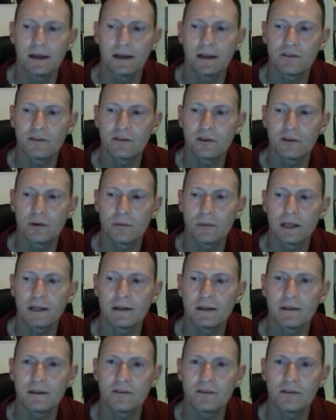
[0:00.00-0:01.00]
and so
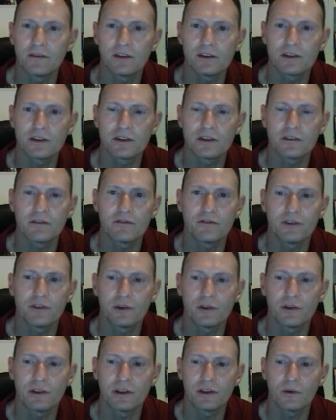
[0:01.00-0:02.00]
making the decision to
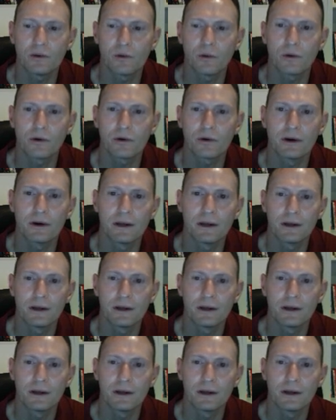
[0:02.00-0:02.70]
fill the order.